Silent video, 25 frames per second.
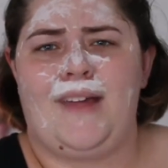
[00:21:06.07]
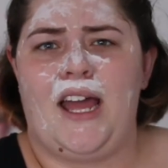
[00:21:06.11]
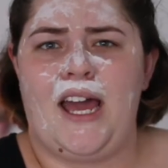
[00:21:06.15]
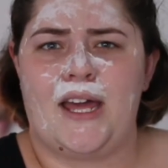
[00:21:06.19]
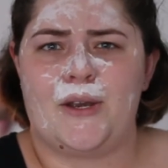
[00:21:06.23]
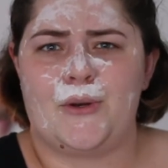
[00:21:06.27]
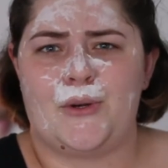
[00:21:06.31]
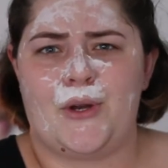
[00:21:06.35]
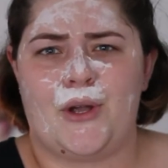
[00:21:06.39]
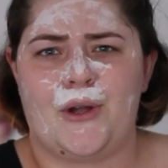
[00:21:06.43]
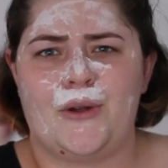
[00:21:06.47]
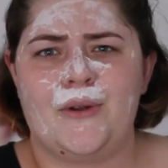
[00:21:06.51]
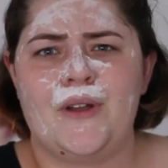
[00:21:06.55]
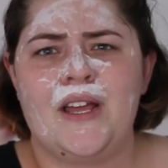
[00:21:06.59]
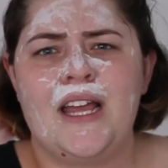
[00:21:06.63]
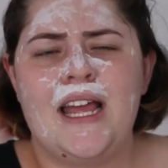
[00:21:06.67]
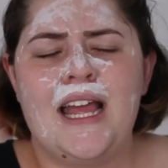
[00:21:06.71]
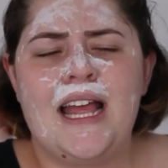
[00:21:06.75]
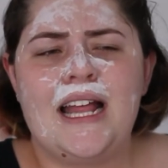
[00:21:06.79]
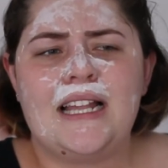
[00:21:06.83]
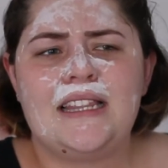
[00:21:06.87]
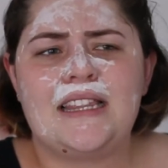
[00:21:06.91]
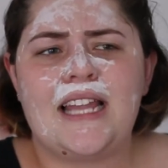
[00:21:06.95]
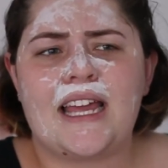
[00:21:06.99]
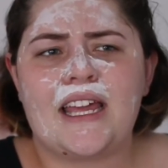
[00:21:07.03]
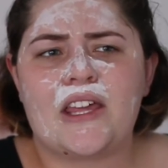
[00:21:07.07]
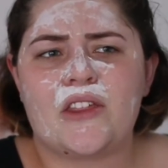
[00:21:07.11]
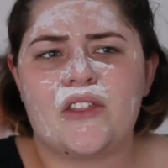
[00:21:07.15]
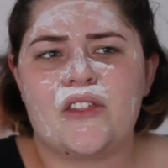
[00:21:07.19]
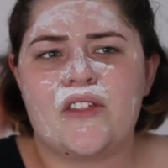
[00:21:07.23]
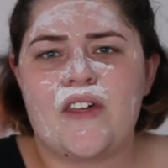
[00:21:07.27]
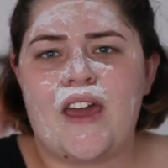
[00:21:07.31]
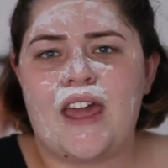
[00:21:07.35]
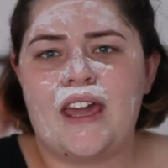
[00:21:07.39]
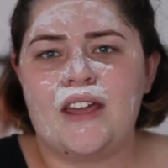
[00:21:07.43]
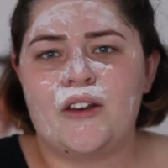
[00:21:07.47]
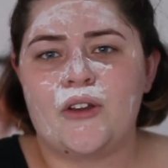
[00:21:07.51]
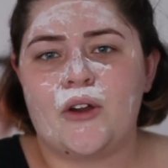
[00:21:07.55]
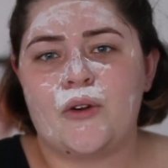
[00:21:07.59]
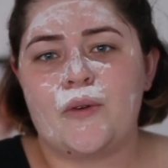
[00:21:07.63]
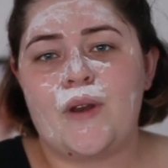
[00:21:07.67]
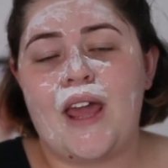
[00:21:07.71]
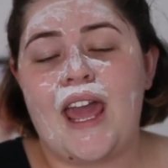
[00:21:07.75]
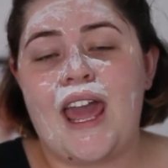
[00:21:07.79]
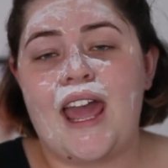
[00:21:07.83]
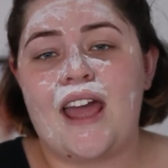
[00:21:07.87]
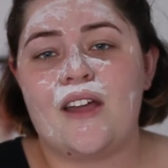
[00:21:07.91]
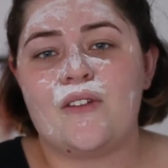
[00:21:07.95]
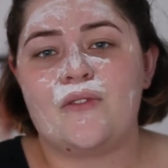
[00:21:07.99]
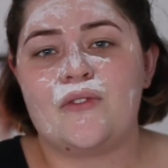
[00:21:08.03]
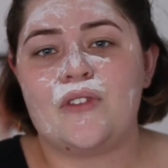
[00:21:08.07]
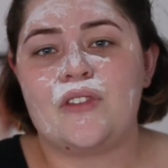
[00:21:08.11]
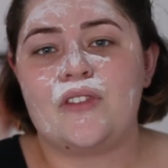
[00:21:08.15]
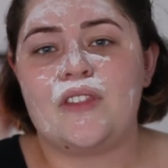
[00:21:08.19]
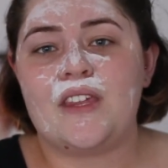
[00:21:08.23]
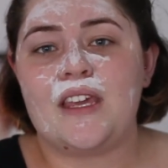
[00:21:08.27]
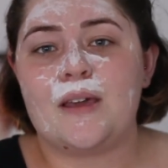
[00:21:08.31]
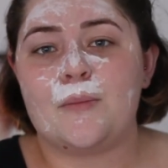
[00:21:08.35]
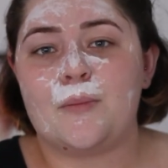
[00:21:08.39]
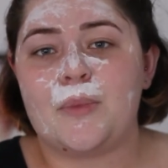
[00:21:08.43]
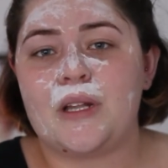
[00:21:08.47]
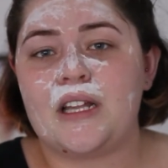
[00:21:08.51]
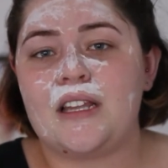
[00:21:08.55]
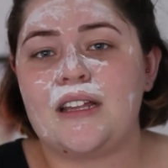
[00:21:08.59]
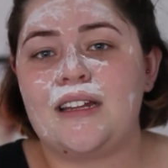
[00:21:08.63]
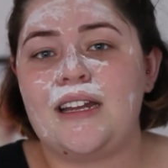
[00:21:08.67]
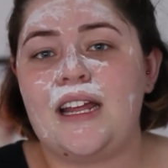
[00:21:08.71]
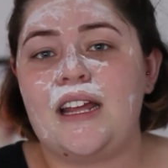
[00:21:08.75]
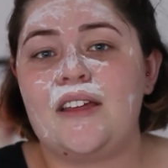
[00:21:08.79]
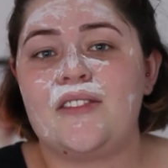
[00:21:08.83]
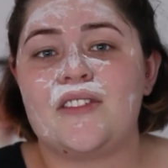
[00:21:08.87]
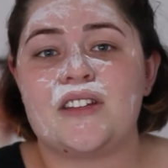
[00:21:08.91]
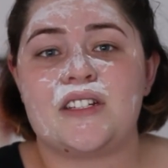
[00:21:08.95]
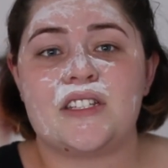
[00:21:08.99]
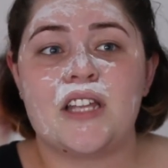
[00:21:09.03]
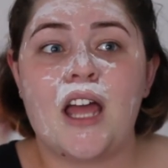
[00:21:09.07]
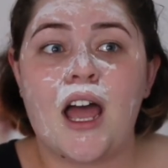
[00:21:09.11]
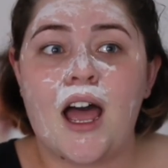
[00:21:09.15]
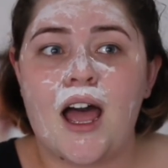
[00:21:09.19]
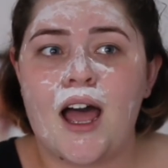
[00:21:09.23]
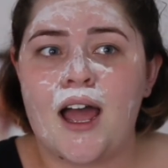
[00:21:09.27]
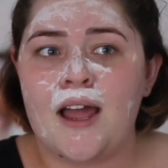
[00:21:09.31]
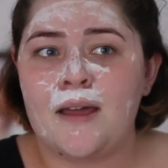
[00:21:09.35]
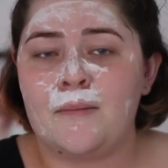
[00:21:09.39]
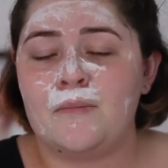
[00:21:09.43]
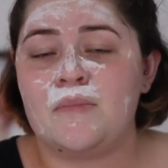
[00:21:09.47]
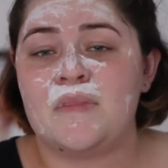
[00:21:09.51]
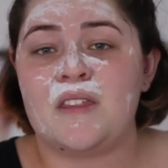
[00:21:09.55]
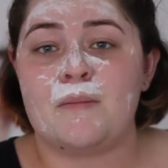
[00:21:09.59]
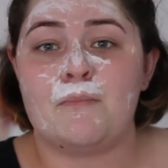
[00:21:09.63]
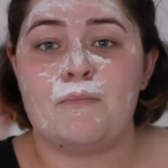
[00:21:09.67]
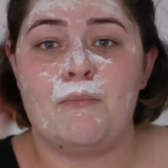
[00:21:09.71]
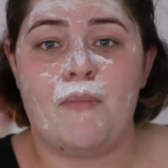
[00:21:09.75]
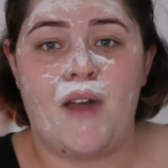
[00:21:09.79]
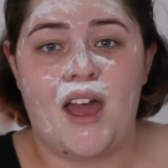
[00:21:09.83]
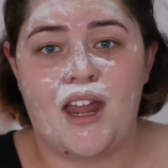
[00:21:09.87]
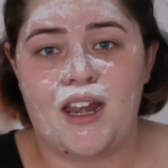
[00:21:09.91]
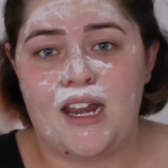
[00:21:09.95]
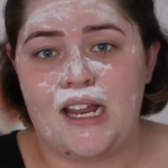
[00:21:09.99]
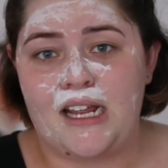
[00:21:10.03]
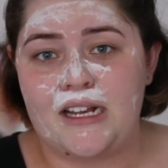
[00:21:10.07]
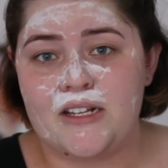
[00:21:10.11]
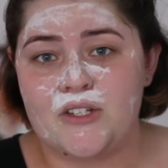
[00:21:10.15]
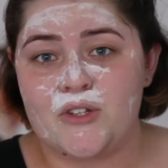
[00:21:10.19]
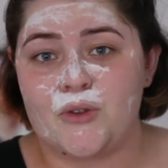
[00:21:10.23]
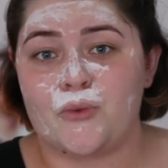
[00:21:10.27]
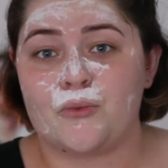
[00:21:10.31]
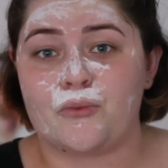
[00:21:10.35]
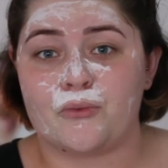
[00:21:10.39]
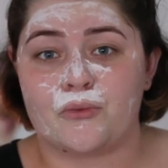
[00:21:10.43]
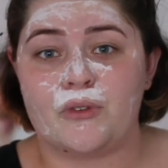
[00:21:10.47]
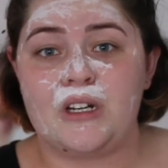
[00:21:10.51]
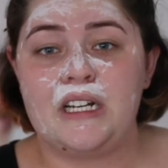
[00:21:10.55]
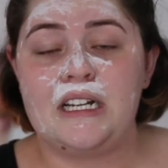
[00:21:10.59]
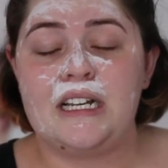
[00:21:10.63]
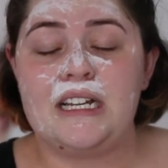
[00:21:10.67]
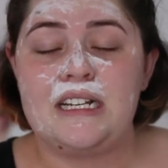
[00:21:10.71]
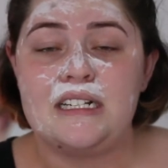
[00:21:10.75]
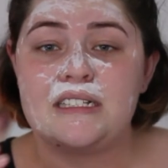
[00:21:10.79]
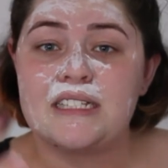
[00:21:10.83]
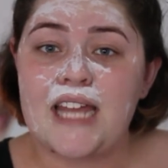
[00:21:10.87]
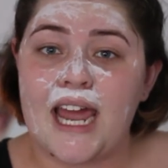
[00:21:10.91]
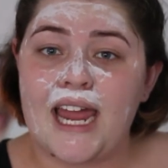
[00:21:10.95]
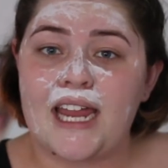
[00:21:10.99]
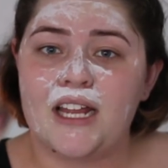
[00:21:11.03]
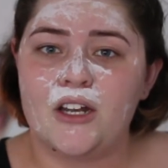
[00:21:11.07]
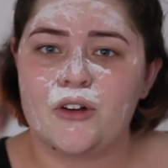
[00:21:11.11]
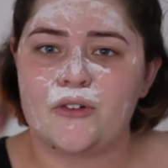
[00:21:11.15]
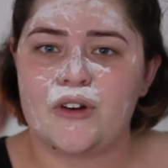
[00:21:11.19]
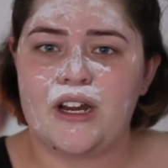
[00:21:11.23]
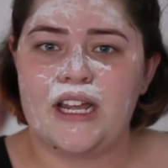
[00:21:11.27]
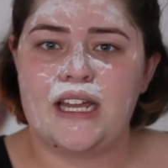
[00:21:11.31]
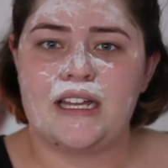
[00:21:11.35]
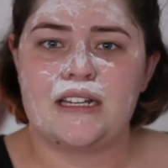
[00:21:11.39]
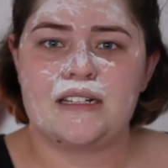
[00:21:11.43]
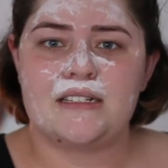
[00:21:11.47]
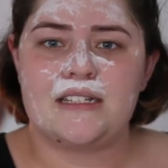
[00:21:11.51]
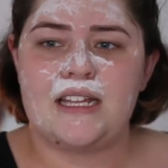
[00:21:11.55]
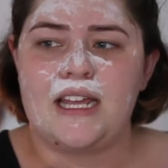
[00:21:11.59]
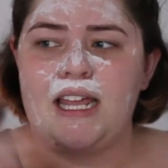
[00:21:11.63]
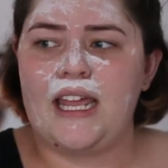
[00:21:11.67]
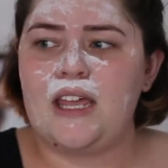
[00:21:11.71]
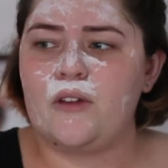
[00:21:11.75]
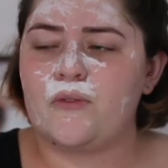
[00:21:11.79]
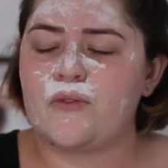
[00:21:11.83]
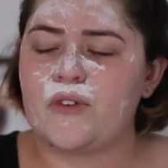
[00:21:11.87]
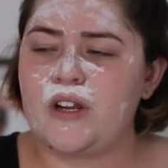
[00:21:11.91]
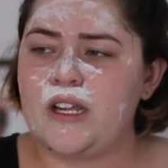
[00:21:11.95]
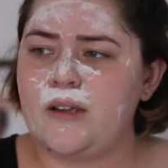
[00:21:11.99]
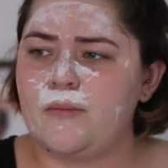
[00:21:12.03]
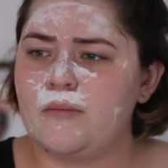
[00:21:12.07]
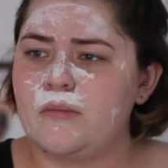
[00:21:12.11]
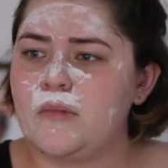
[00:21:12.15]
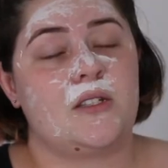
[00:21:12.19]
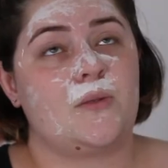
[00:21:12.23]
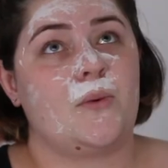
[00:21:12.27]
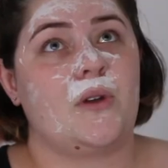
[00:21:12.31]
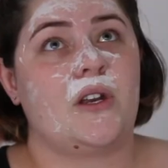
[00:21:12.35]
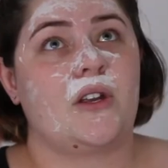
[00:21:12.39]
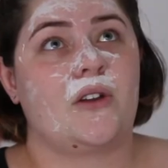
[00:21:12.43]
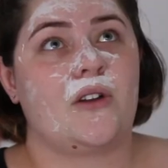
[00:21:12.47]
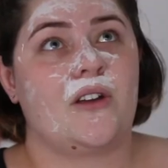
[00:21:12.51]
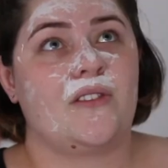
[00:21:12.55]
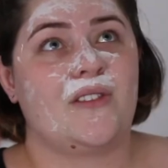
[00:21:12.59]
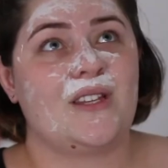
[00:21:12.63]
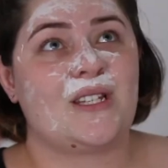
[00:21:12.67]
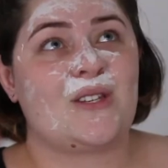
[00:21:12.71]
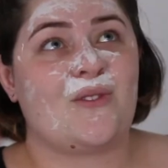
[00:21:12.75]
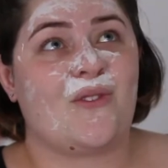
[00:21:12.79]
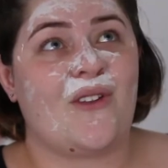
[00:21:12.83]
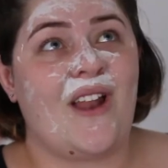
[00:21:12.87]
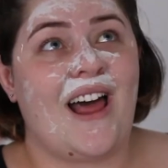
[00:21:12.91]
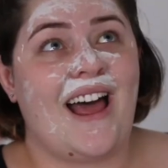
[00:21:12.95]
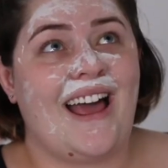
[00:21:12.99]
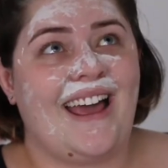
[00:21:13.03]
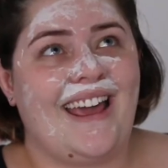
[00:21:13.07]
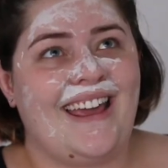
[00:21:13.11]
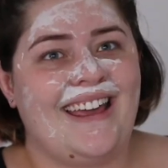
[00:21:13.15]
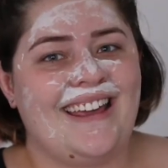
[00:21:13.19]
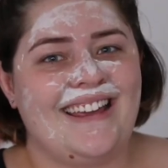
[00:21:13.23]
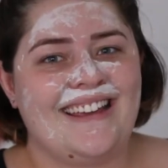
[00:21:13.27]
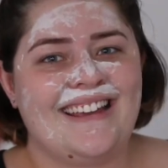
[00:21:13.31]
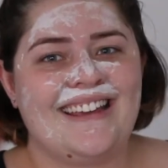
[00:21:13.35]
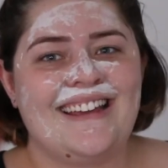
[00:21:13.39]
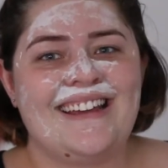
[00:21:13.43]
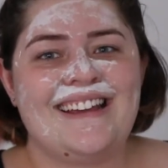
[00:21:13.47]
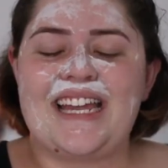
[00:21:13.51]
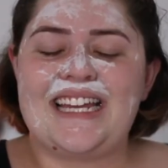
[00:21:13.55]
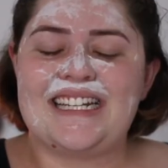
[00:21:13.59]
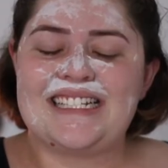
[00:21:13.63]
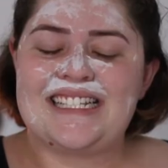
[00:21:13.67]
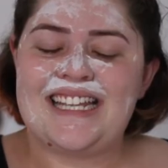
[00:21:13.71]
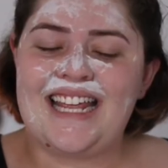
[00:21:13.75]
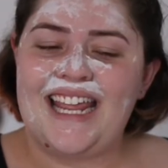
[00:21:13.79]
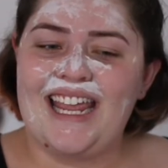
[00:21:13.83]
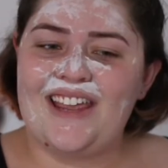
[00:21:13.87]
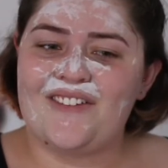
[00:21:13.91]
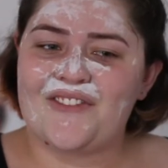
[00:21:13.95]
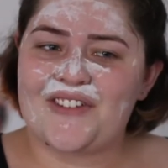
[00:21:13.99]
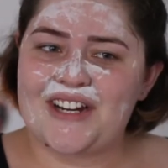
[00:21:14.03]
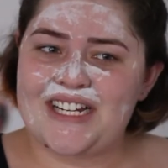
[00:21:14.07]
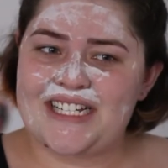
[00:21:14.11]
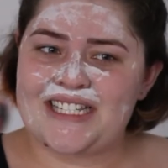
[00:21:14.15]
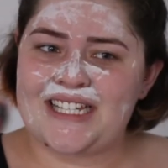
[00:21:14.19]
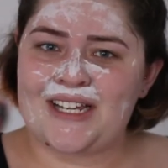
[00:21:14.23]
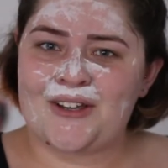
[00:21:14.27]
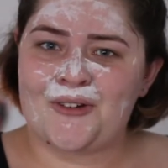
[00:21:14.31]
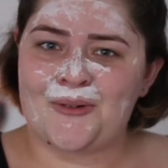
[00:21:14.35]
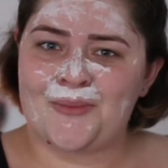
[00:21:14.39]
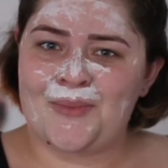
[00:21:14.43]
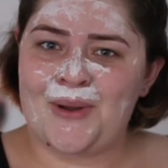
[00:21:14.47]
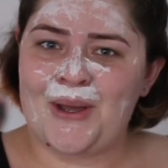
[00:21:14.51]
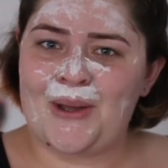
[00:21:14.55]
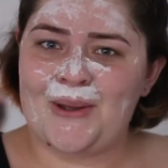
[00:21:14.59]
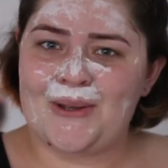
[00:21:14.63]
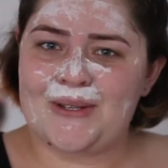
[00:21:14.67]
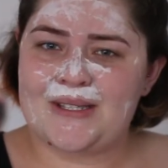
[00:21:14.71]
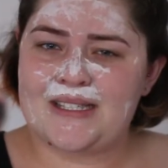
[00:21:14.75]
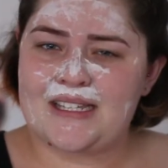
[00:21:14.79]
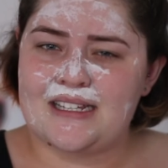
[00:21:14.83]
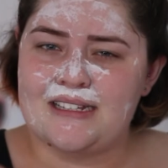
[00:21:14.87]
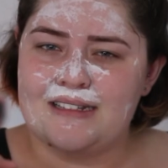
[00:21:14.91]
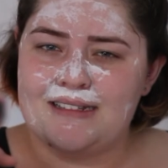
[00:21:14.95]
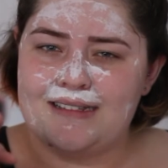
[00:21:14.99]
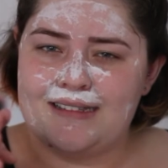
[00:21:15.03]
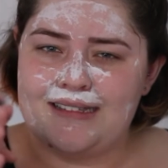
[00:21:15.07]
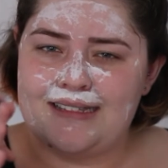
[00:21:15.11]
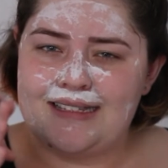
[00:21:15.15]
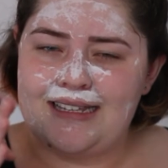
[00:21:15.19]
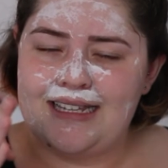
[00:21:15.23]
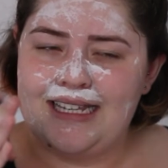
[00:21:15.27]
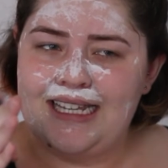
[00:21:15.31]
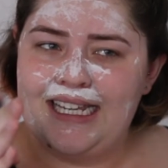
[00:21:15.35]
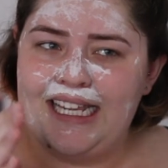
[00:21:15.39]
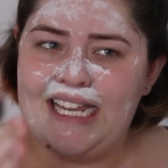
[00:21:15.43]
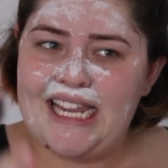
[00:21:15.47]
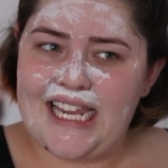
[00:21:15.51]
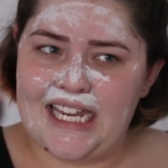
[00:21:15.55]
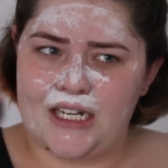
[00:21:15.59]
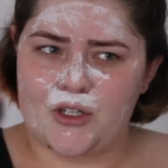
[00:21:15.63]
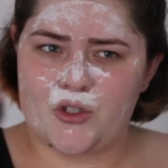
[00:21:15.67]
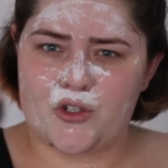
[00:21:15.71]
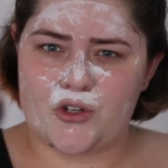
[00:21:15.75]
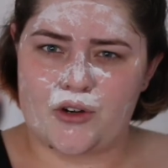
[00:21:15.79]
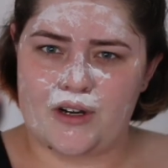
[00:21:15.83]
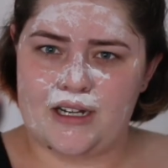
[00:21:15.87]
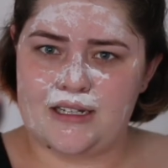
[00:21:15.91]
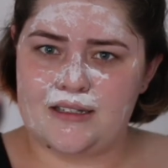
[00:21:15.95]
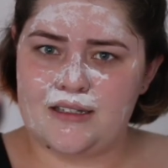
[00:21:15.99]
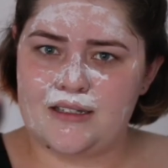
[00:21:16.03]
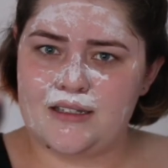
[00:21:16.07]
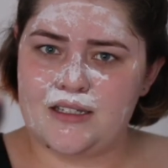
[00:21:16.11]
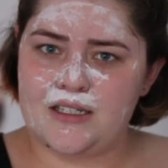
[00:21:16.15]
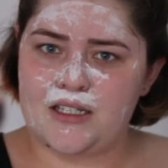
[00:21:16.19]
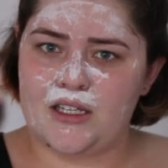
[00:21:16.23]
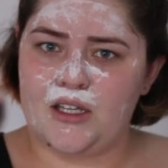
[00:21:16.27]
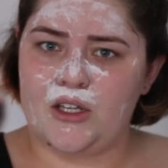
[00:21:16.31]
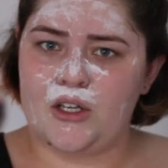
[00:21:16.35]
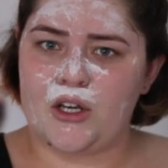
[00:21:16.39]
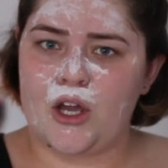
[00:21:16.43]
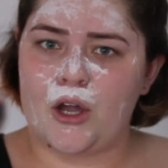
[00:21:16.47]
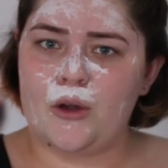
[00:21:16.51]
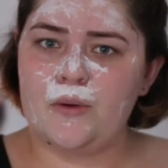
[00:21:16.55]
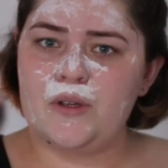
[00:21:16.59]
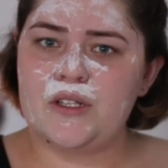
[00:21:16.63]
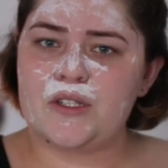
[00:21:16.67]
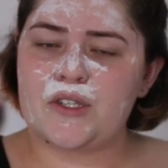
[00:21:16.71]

I don't know, like they don't have the ability, the time, the money to really tailor it into every, swear to God this fly, into every single person's interests, you know?